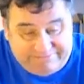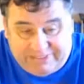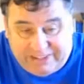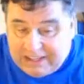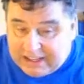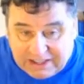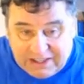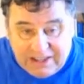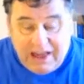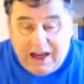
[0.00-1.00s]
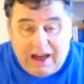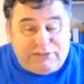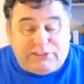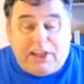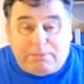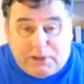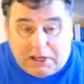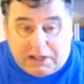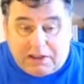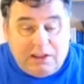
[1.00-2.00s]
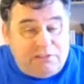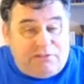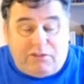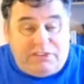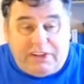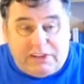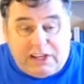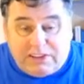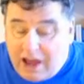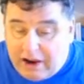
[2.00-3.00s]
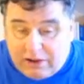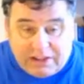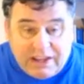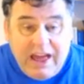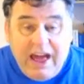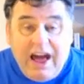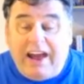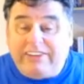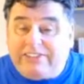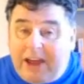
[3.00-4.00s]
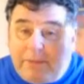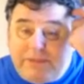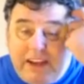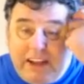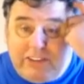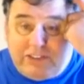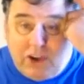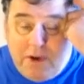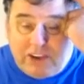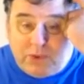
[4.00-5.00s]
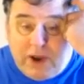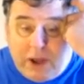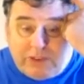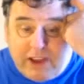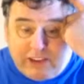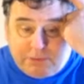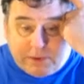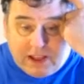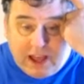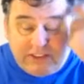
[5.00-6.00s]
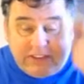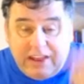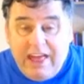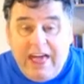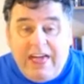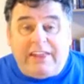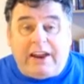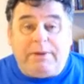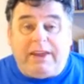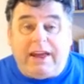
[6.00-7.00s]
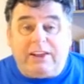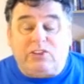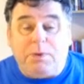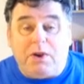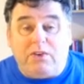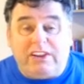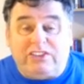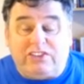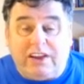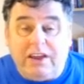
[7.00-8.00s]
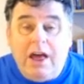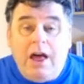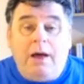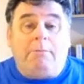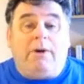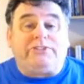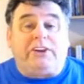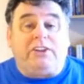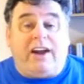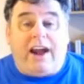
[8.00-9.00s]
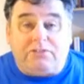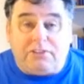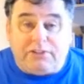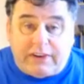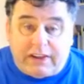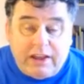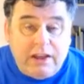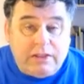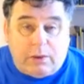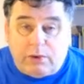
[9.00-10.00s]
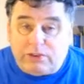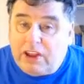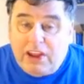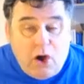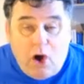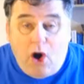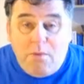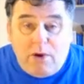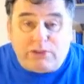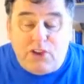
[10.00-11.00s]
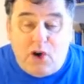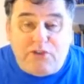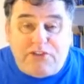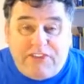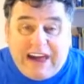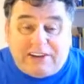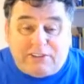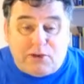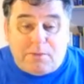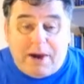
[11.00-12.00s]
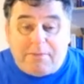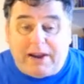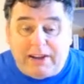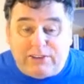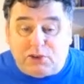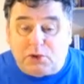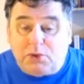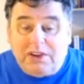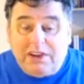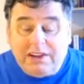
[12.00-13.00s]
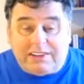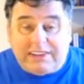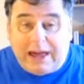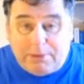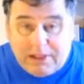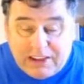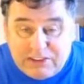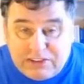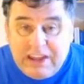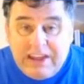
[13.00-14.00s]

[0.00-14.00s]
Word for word: eating. I've stopped eating nearly entirely. I stopped eating so much when I was hospitalized that I began experiencing muscular atrophy. There was almost no fat for my body to catabolize.